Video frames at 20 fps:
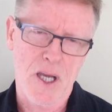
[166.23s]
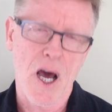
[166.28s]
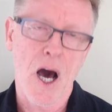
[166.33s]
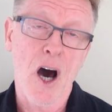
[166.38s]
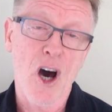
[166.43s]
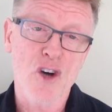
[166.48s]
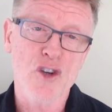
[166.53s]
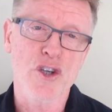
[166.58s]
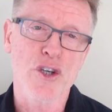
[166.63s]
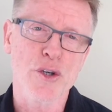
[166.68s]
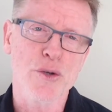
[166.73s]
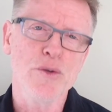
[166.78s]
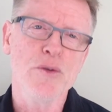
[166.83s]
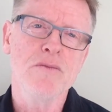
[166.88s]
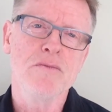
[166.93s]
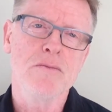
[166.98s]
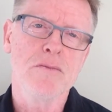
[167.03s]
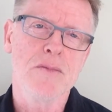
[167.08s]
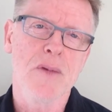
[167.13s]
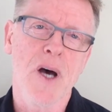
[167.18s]
are you
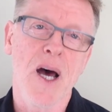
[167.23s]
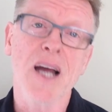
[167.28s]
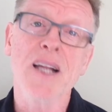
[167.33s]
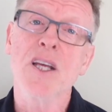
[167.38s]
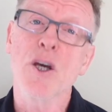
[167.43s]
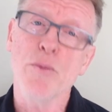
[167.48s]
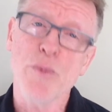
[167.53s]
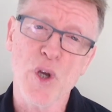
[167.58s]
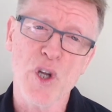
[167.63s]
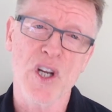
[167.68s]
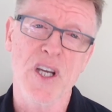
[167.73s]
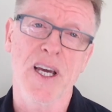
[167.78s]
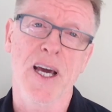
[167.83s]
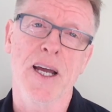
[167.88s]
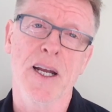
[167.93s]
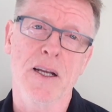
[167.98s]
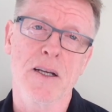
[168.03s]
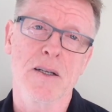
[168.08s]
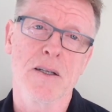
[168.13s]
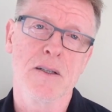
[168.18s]
at
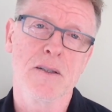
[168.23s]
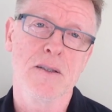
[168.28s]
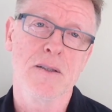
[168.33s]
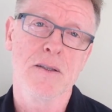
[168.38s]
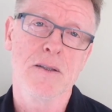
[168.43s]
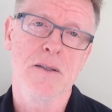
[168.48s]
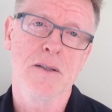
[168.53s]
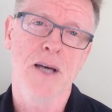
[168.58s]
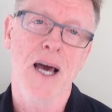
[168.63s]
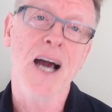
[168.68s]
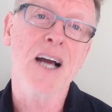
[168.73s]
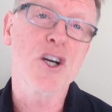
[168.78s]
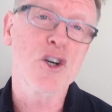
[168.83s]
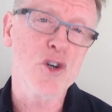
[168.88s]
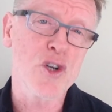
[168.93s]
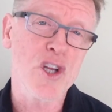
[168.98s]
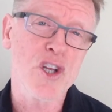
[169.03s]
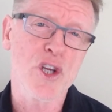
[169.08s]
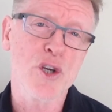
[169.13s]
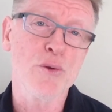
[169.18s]
communicating? How
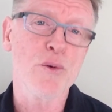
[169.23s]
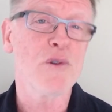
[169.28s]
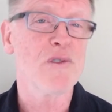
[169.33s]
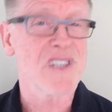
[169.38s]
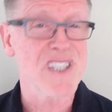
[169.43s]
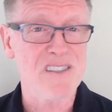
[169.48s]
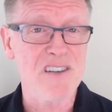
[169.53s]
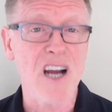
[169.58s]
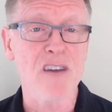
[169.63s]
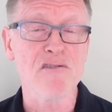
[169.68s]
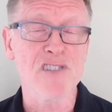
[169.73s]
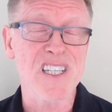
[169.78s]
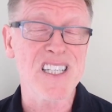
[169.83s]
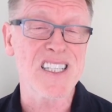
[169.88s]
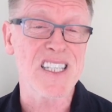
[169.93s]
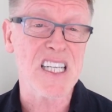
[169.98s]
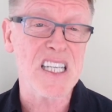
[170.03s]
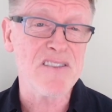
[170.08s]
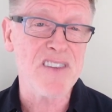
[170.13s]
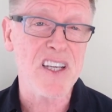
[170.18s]
good at you are
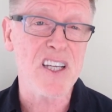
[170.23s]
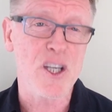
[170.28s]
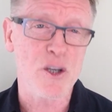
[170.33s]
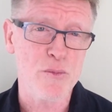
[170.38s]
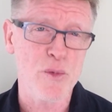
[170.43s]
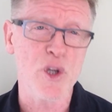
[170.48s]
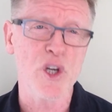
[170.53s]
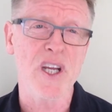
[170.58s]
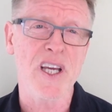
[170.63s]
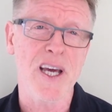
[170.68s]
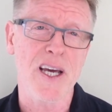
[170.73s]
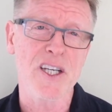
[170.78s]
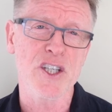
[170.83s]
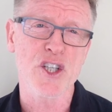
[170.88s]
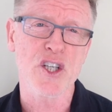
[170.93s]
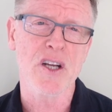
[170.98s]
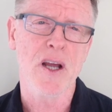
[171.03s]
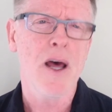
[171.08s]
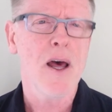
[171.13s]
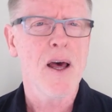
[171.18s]
receiving
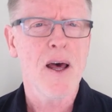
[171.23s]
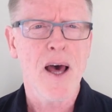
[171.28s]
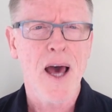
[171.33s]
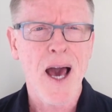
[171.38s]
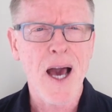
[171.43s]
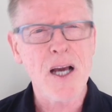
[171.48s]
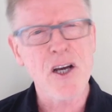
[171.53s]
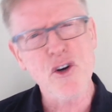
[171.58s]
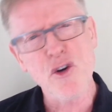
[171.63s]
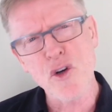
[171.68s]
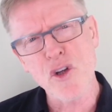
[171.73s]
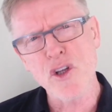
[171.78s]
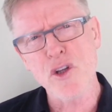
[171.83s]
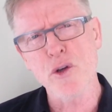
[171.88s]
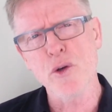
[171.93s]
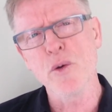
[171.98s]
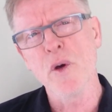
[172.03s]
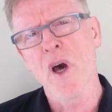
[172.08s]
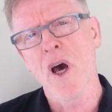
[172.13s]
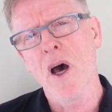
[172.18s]
communication? How good at
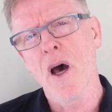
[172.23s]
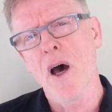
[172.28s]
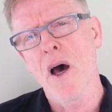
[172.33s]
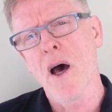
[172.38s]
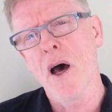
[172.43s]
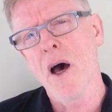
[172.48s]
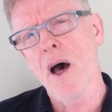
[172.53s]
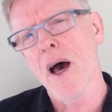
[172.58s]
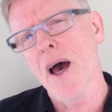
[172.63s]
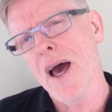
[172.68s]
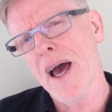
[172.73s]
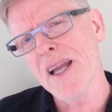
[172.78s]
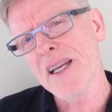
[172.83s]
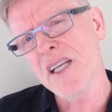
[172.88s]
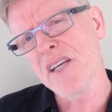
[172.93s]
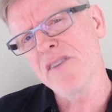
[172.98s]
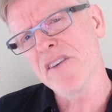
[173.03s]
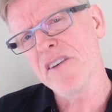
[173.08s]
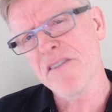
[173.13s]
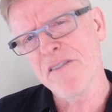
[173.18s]
you
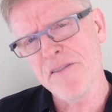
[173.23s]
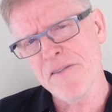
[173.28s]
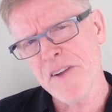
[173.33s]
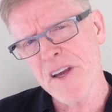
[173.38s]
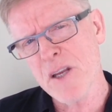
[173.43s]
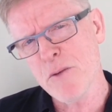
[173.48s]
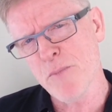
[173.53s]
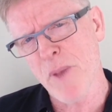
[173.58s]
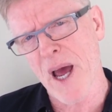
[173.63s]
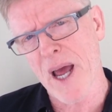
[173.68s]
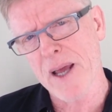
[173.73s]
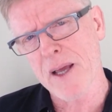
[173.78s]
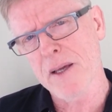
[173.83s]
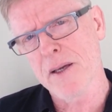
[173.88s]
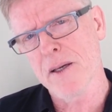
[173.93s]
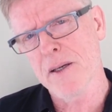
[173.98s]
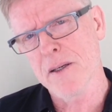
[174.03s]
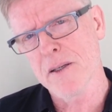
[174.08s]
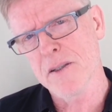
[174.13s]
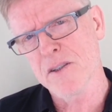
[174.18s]
at giving
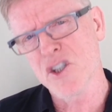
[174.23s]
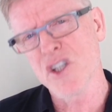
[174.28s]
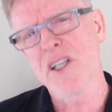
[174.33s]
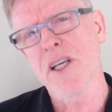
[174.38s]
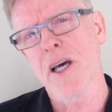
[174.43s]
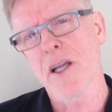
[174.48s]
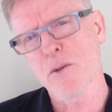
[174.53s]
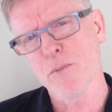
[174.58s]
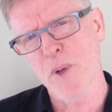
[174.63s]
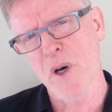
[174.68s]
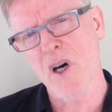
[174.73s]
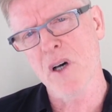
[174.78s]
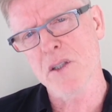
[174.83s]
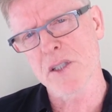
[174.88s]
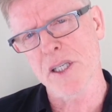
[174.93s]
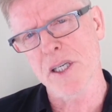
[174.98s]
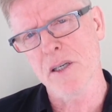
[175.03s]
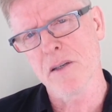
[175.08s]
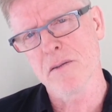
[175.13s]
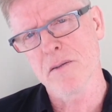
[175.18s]
feedback to the other
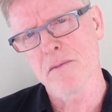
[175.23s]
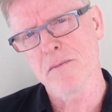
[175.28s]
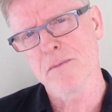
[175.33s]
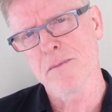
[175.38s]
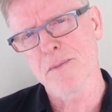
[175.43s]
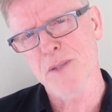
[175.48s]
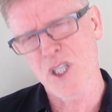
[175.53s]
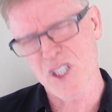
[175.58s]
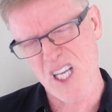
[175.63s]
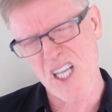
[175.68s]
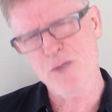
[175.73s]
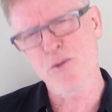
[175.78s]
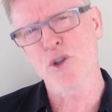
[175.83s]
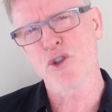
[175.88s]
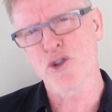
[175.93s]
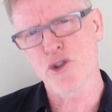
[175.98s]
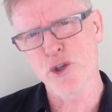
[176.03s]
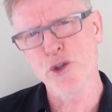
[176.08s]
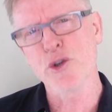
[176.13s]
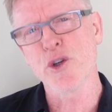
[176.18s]
party because that's
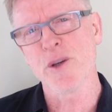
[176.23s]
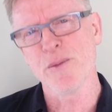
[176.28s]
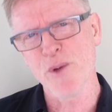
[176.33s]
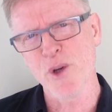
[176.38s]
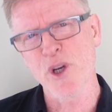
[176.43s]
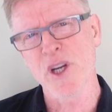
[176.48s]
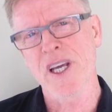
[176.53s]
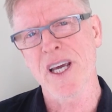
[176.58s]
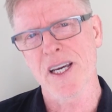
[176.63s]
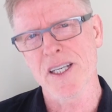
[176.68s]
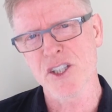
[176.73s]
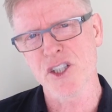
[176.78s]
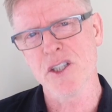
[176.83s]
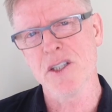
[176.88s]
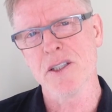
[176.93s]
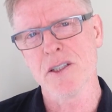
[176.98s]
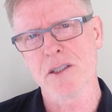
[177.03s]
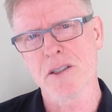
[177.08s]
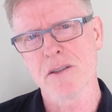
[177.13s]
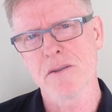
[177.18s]
what true communication
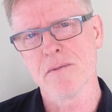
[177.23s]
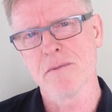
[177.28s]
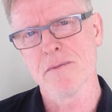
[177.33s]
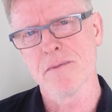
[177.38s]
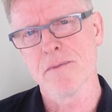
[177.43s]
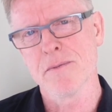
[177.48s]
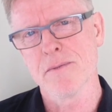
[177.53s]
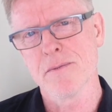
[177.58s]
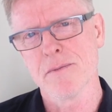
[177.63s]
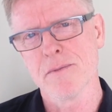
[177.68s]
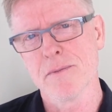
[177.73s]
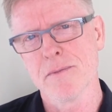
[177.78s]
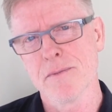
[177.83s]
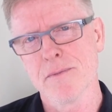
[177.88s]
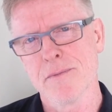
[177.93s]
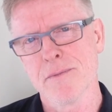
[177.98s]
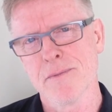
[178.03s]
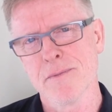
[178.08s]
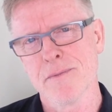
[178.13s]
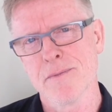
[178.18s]
is.
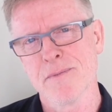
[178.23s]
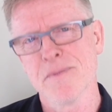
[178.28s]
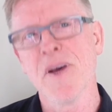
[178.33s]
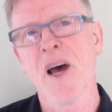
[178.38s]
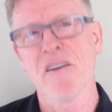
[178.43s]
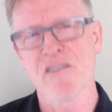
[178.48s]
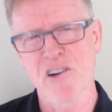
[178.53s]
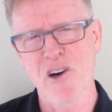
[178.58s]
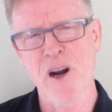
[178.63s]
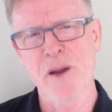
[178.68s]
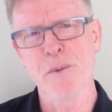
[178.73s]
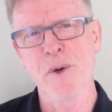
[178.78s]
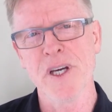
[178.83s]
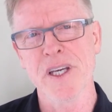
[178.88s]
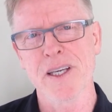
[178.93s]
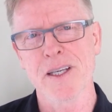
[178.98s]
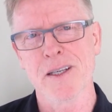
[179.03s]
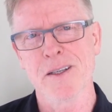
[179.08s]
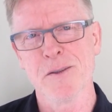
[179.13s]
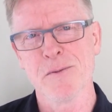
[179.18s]
Have a great
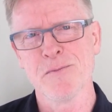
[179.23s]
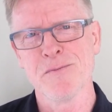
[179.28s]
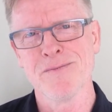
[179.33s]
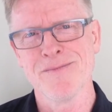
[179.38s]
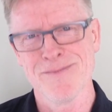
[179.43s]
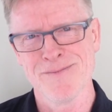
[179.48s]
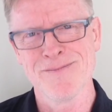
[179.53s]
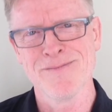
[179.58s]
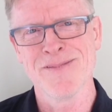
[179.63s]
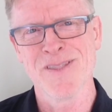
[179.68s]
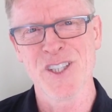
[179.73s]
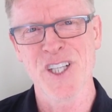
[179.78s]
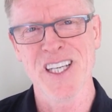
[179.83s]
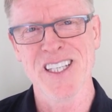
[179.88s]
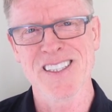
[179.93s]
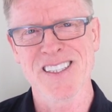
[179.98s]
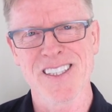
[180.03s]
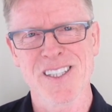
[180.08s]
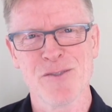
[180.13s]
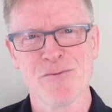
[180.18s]
week.
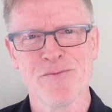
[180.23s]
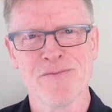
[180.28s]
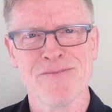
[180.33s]
Cheers.